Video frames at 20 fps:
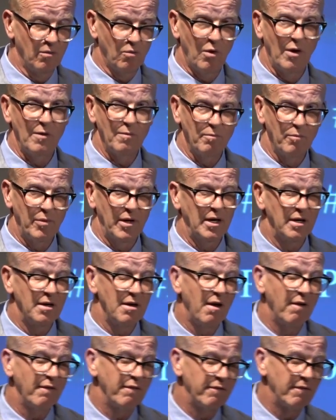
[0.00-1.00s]
won't be
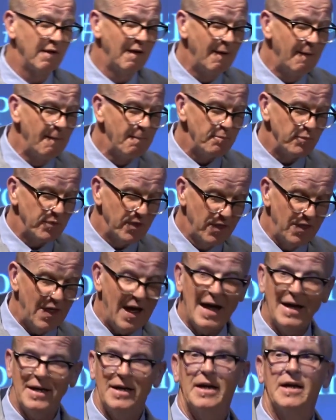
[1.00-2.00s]
enough.
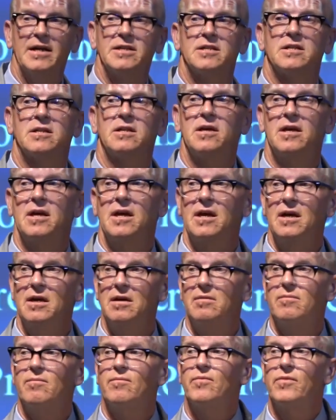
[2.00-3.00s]
That is
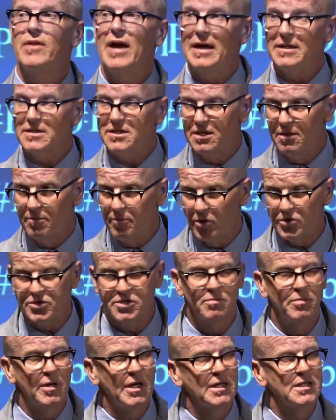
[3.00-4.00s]
the, that's the
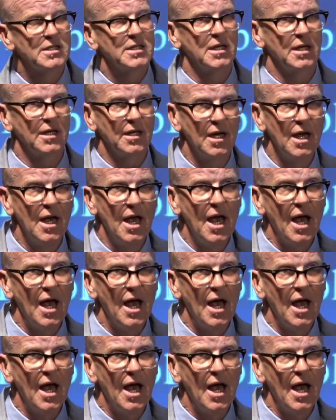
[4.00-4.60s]
possibility.